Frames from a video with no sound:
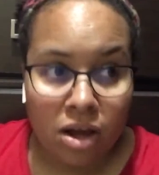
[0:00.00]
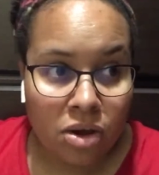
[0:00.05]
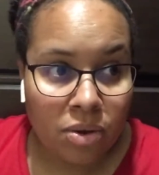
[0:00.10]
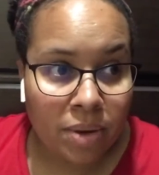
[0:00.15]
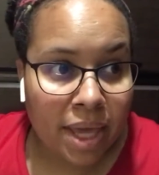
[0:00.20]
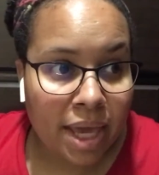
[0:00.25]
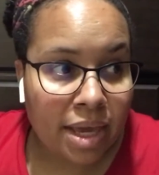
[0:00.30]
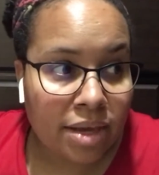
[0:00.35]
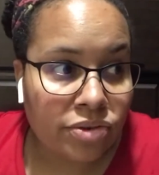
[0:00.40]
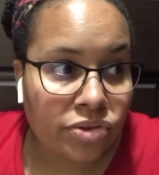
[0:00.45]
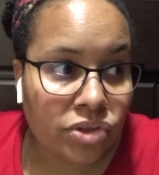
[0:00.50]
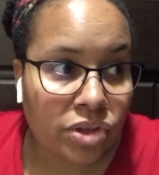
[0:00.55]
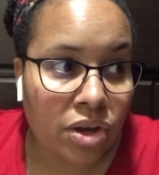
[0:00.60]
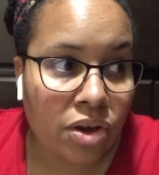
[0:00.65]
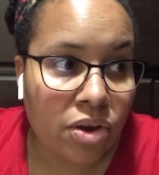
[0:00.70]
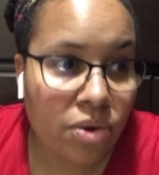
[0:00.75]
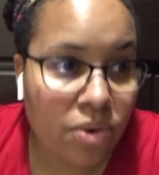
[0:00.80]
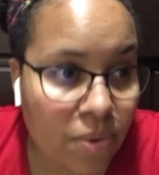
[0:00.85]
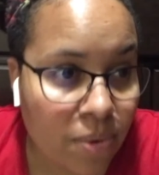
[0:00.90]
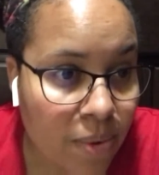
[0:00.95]
Okay,
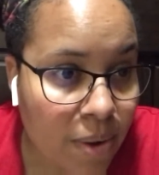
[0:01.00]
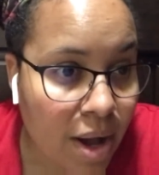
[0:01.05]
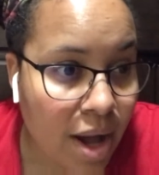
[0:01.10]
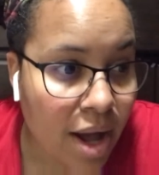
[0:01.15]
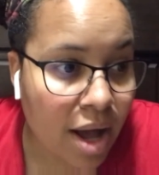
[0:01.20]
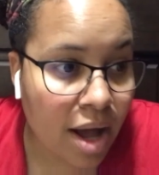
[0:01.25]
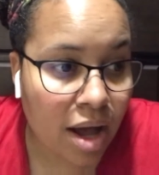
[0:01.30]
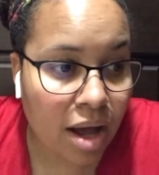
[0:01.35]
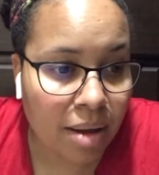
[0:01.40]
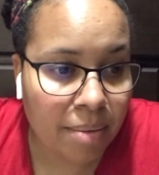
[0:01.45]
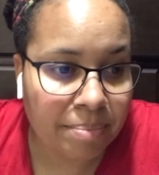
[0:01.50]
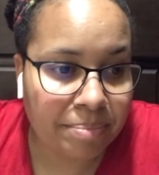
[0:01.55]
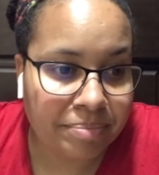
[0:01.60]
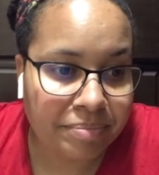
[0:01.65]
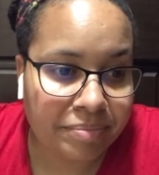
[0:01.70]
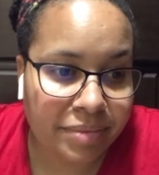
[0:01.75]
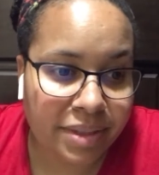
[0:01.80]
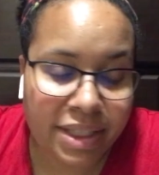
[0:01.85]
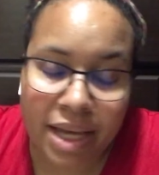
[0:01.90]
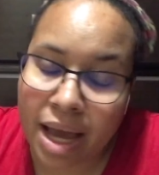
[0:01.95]
so
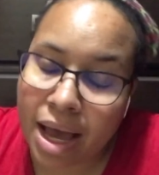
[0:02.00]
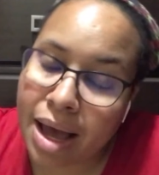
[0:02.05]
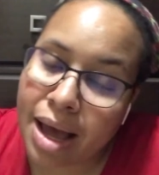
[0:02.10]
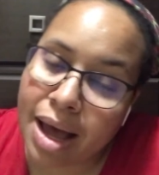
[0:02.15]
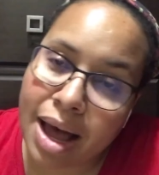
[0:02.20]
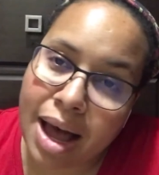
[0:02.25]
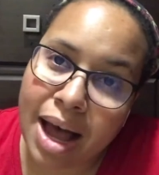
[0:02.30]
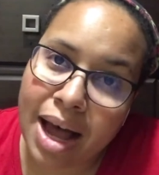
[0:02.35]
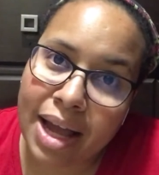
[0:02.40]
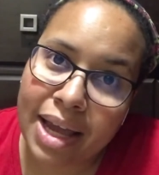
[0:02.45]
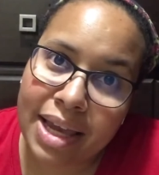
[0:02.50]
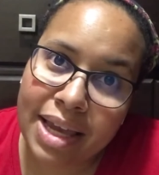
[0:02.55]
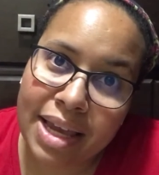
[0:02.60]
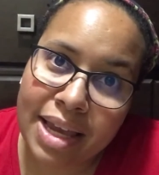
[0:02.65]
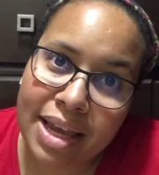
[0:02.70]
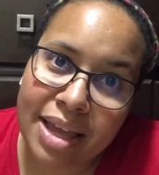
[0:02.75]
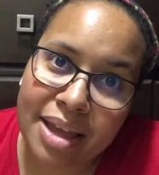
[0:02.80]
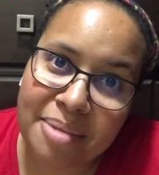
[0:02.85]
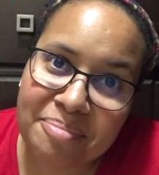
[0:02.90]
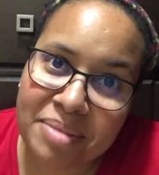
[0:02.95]
yeah, I
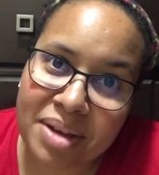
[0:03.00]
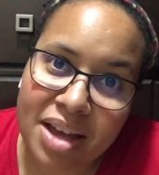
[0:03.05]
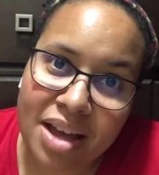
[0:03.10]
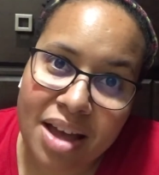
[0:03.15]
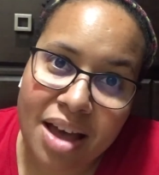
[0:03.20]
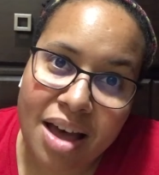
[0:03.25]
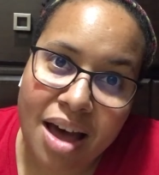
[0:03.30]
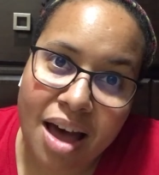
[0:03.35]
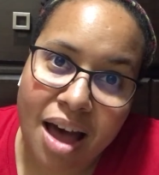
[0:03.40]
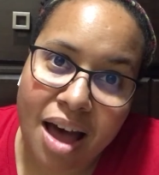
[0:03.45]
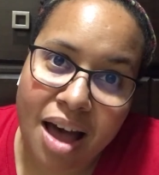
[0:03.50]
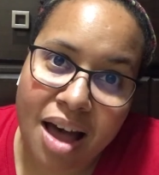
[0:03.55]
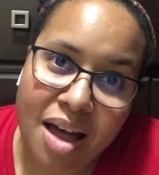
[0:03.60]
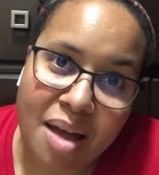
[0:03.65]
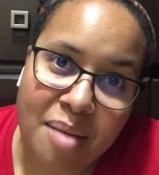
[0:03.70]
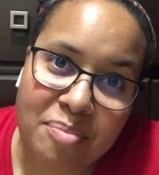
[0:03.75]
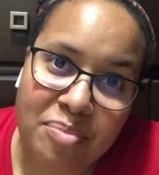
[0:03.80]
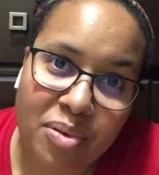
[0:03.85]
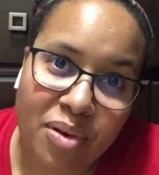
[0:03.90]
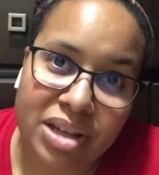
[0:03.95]
am
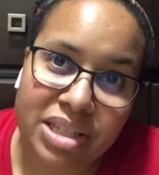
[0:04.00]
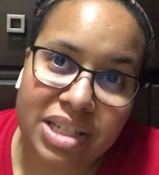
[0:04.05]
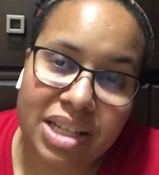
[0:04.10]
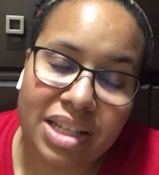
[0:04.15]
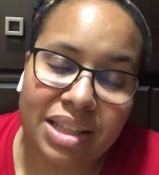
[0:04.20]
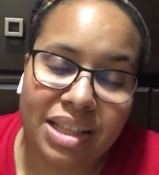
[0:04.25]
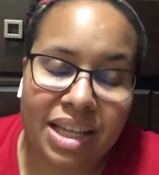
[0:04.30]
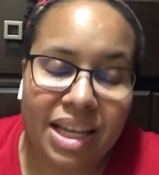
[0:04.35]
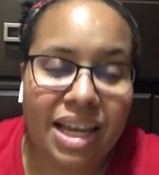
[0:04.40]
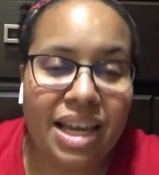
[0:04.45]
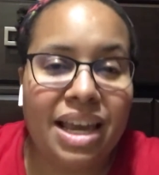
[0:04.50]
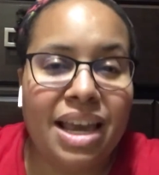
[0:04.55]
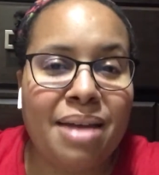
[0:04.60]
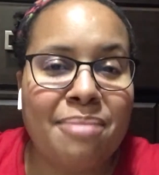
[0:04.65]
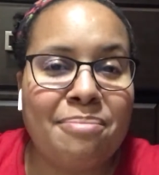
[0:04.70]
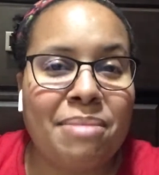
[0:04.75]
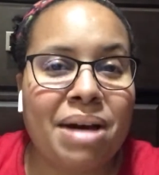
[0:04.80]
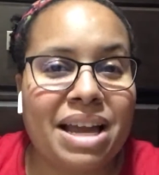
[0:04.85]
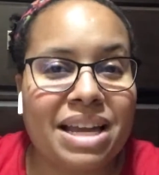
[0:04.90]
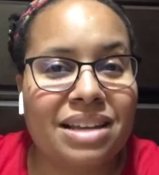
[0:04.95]
presently
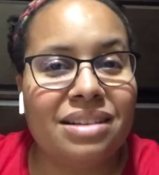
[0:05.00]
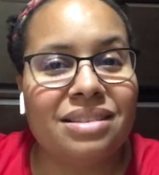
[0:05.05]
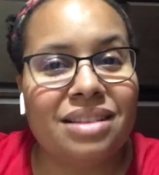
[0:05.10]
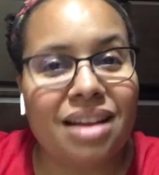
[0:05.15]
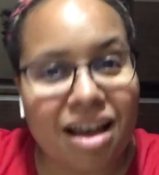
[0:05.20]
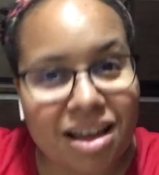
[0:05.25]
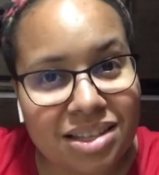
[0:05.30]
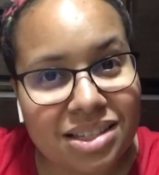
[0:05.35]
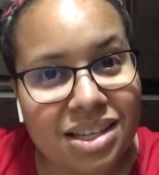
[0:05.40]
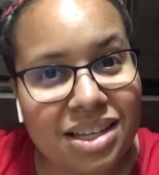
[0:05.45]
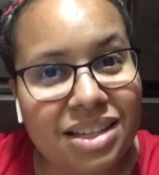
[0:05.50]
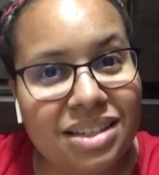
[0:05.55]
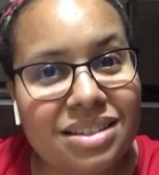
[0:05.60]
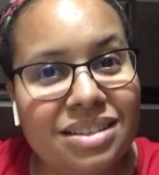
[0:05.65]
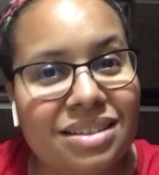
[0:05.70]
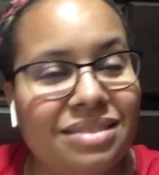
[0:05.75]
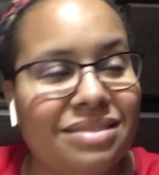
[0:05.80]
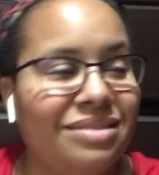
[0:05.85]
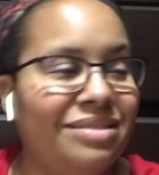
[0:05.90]
in my closet.